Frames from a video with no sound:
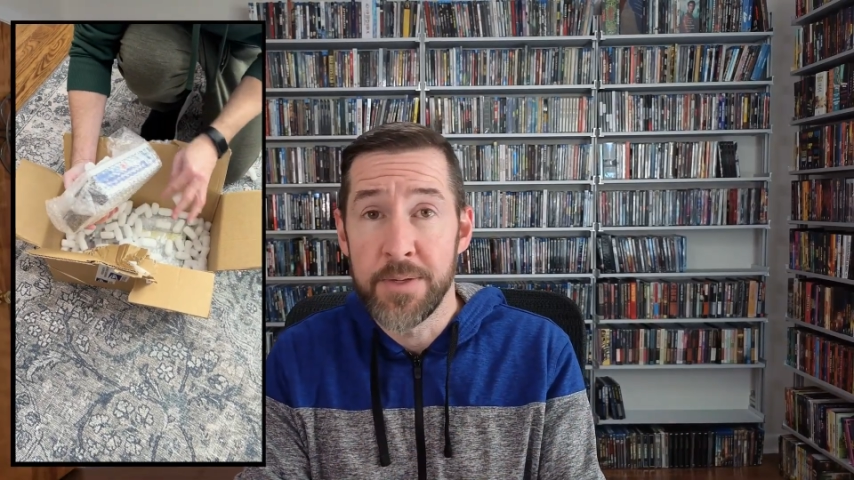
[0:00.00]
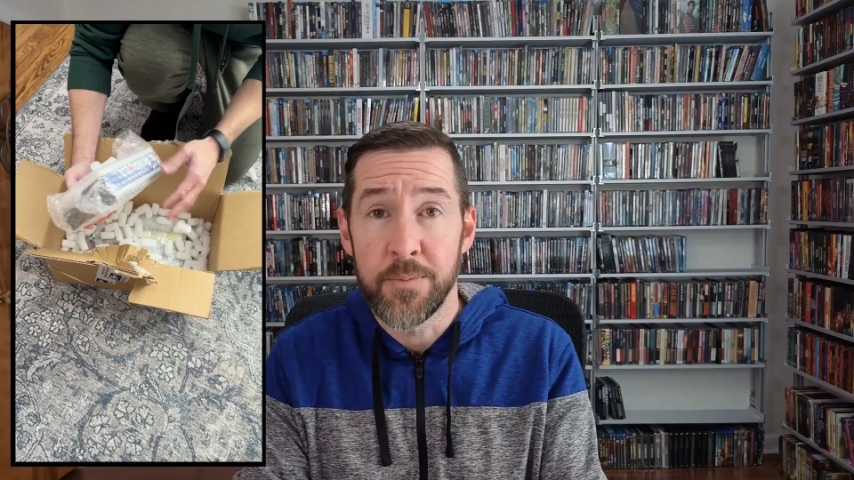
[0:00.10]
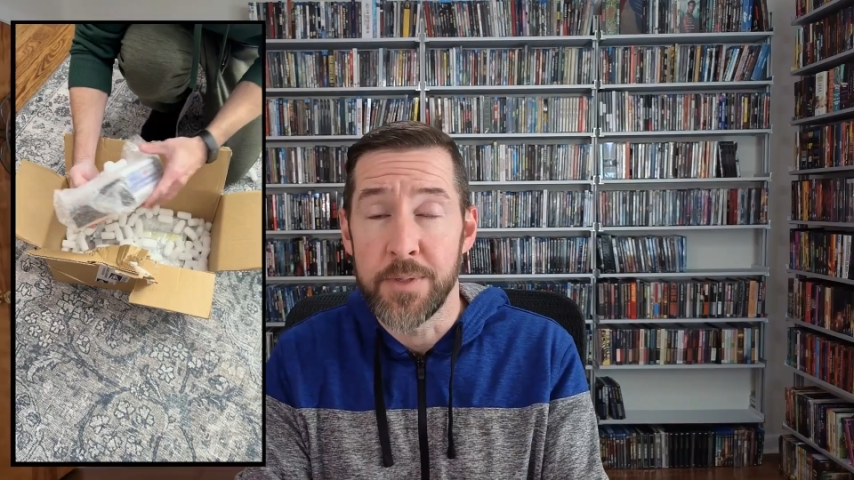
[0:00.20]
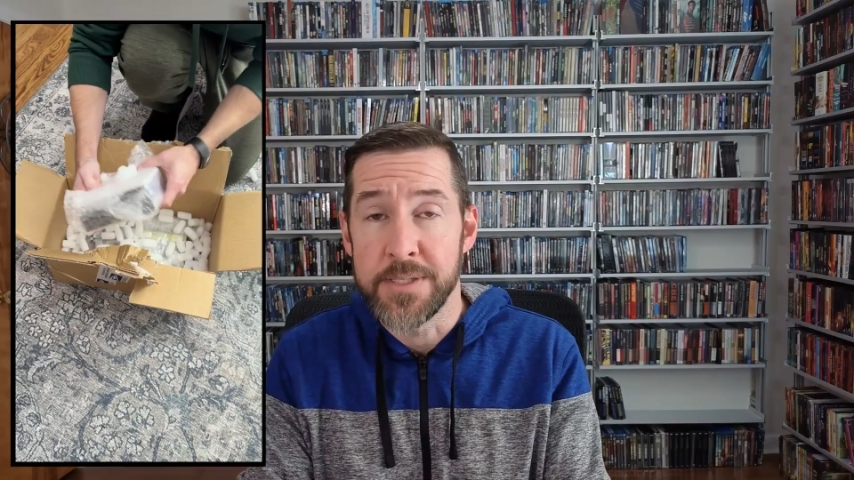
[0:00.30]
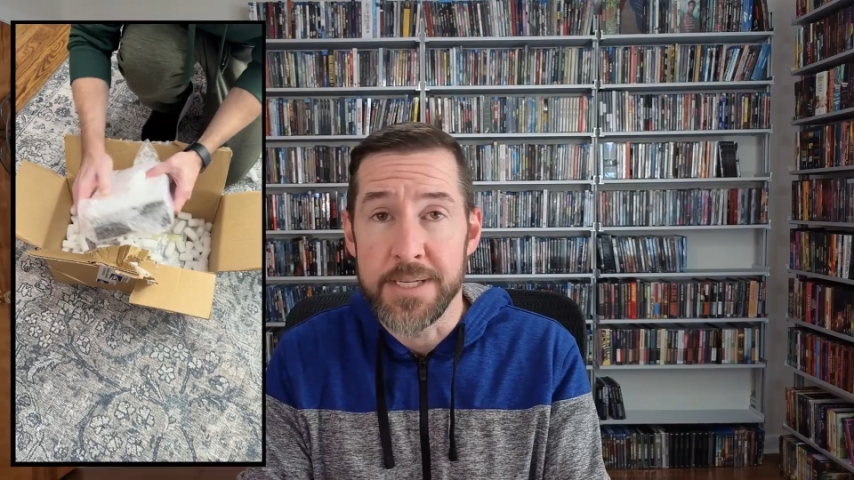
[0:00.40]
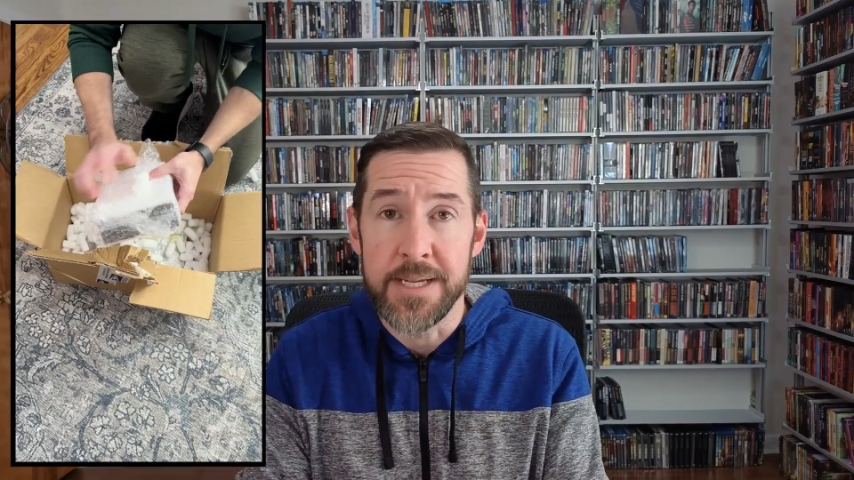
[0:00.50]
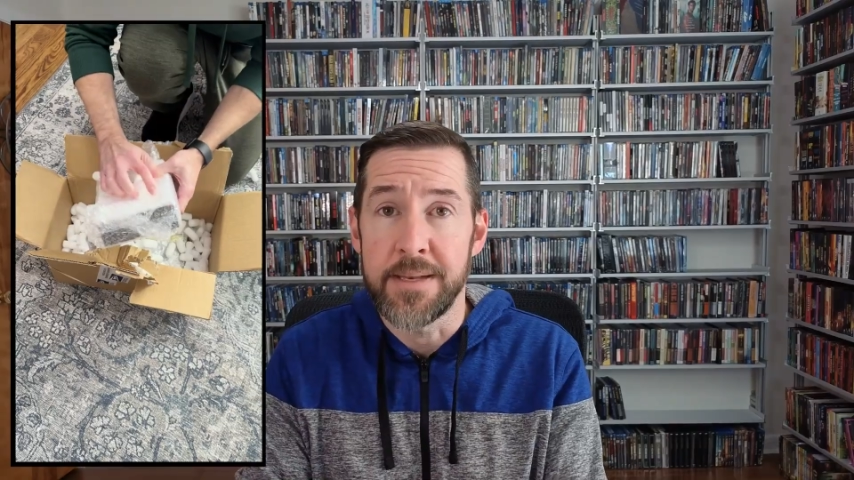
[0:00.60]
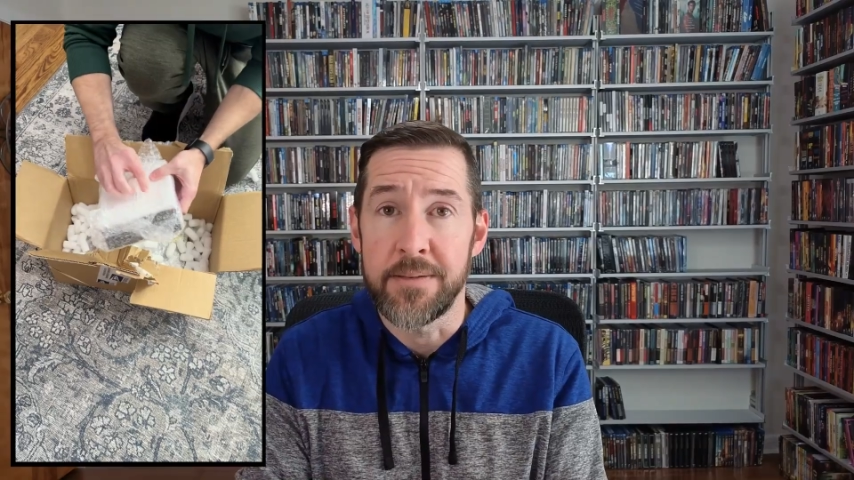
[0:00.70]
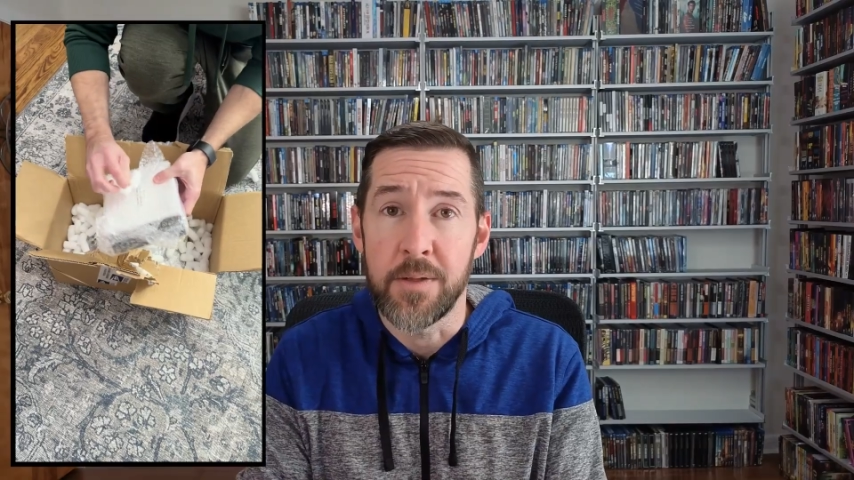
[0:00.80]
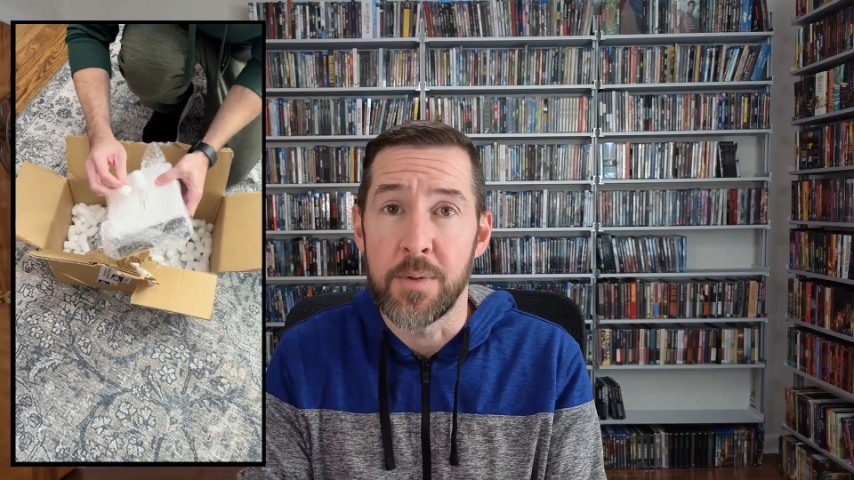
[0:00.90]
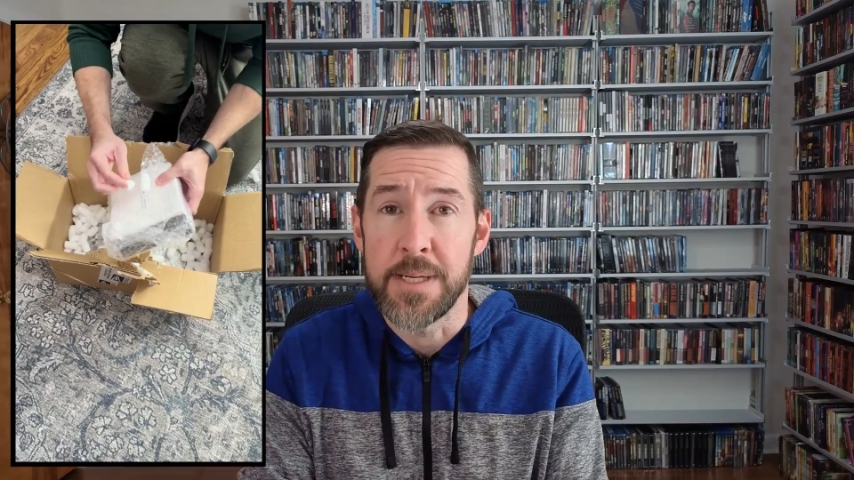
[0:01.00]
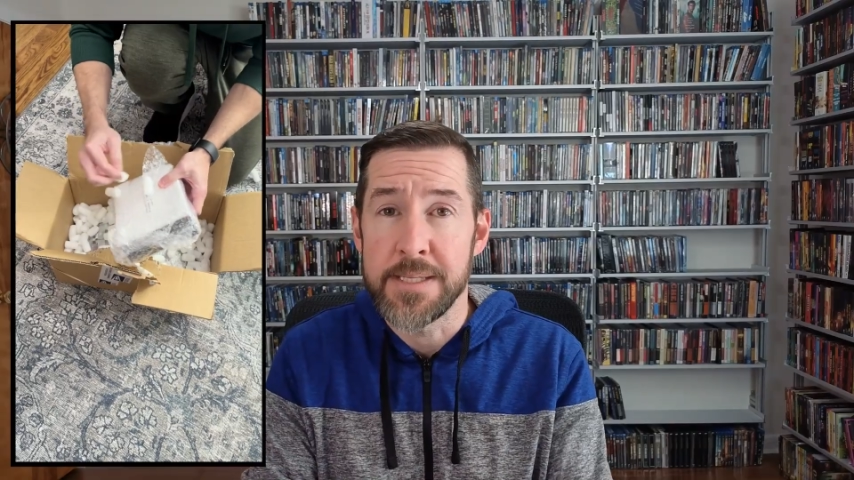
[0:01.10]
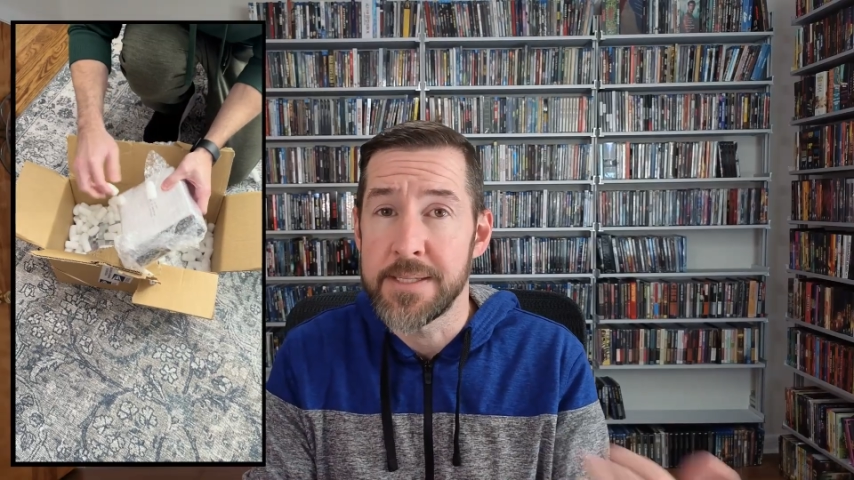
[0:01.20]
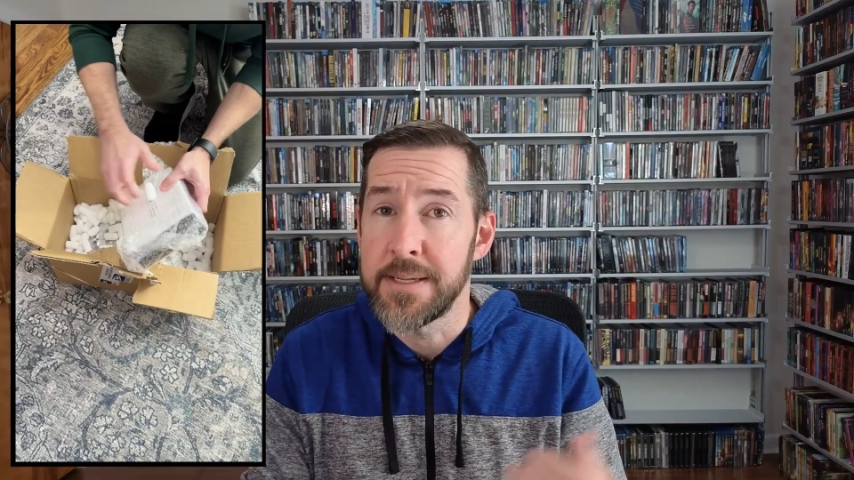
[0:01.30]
once it hit the US